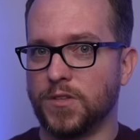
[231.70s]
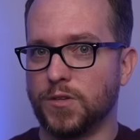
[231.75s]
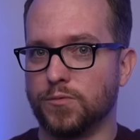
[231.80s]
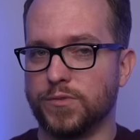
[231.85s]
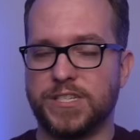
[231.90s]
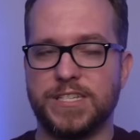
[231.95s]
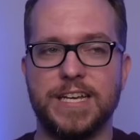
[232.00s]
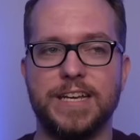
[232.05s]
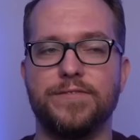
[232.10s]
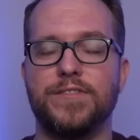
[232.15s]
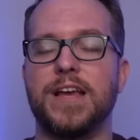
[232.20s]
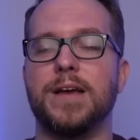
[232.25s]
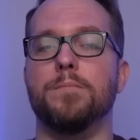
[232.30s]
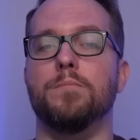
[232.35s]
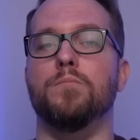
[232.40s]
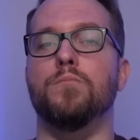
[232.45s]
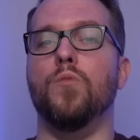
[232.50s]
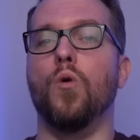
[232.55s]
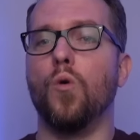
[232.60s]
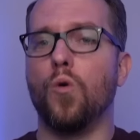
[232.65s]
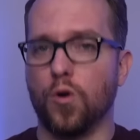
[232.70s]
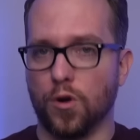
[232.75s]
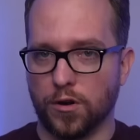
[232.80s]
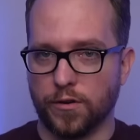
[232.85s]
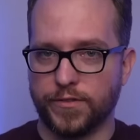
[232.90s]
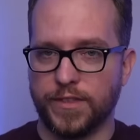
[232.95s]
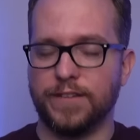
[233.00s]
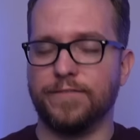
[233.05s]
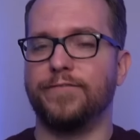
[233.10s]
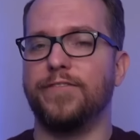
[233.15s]
received
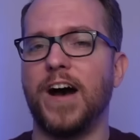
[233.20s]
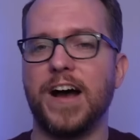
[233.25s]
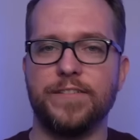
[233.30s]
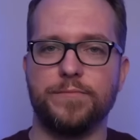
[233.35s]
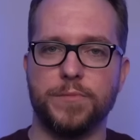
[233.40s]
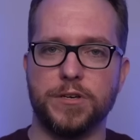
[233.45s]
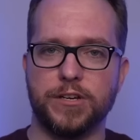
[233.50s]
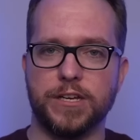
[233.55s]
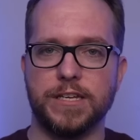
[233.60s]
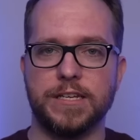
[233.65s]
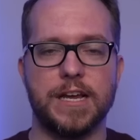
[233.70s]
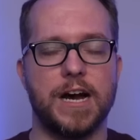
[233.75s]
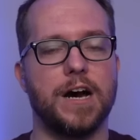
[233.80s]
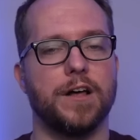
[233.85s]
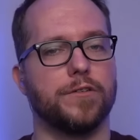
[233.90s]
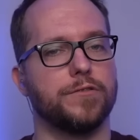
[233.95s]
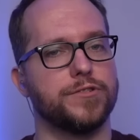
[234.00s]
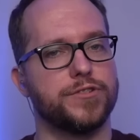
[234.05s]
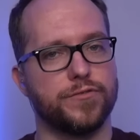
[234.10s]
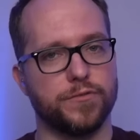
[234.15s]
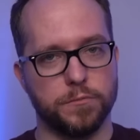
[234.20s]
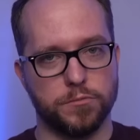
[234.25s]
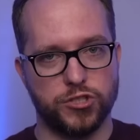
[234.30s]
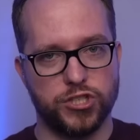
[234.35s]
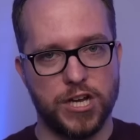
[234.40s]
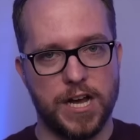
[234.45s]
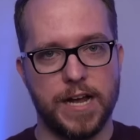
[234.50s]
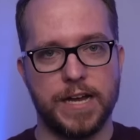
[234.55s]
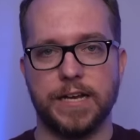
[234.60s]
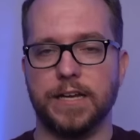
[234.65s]
more than $5 million from
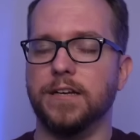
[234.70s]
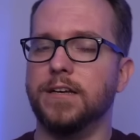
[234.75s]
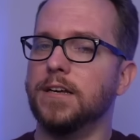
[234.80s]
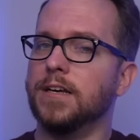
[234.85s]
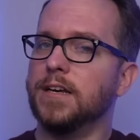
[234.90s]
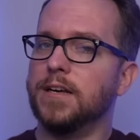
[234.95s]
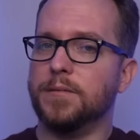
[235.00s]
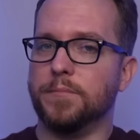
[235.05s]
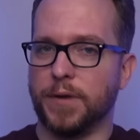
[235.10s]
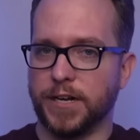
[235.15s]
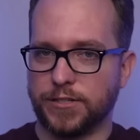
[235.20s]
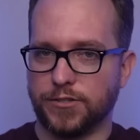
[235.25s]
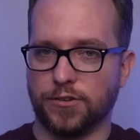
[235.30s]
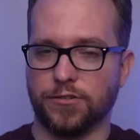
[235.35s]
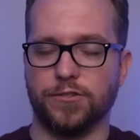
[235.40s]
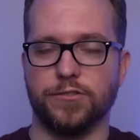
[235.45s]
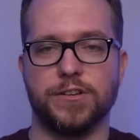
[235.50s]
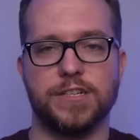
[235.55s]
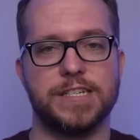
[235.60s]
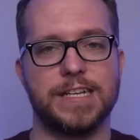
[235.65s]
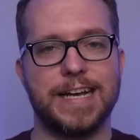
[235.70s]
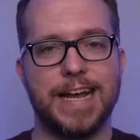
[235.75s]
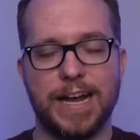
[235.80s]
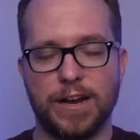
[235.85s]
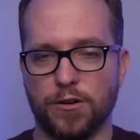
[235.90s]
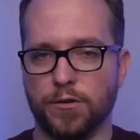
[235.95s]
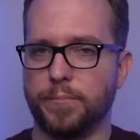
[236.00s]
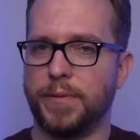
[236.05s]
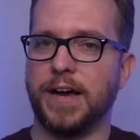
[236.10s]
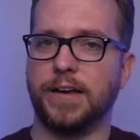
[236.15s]
China. Mike Turner doesn't
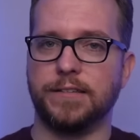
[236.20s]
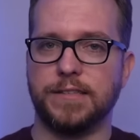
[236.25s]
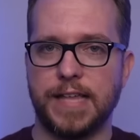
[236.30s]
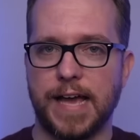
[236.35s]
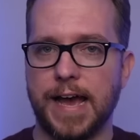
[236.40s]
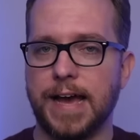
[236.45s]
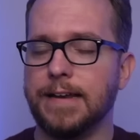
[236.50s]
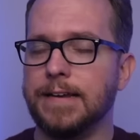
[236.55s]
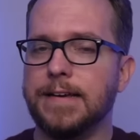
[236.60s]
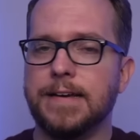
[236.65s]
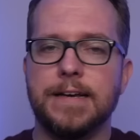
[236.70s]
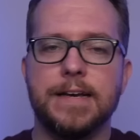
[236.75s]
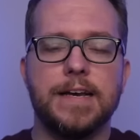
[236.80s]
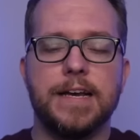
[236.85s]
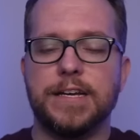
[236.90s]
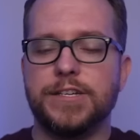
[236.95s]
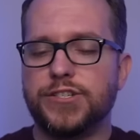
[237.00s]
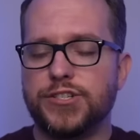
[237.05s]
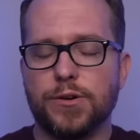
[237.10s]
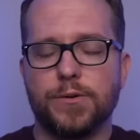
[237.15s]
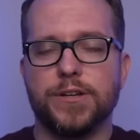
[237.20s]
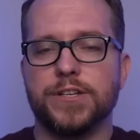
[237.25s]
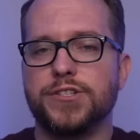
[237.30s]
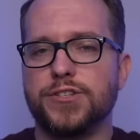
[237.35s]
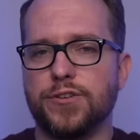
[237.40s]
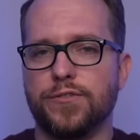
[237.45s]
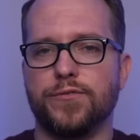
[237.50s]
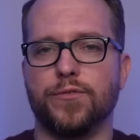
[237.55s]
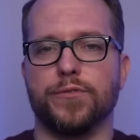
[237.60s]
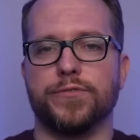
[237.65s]
care about that. And so on and
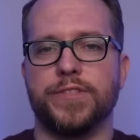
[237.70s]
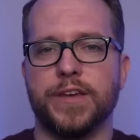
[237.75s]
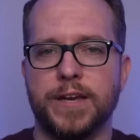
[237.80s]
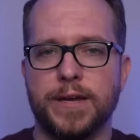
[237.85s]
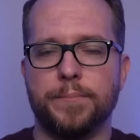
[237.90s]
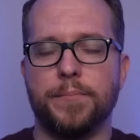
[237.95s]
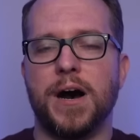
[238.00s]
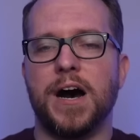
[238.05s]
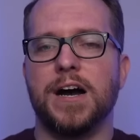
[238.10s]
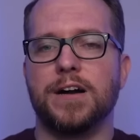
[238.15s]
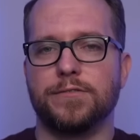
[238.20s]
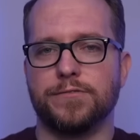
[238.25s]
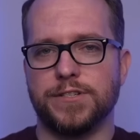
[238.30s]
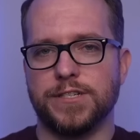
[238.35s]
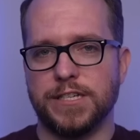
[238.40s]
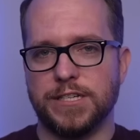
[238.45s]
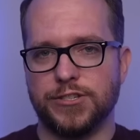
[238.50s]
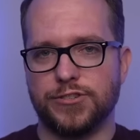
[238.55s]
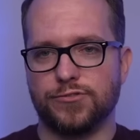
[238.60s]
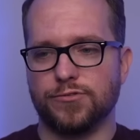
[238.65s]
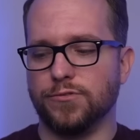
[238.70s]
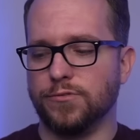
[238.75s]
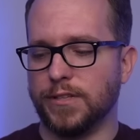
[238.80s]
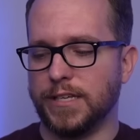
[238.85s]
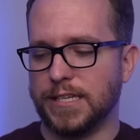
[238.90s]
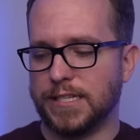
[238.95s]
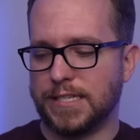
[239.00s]
so forth. The hypocrisy is truly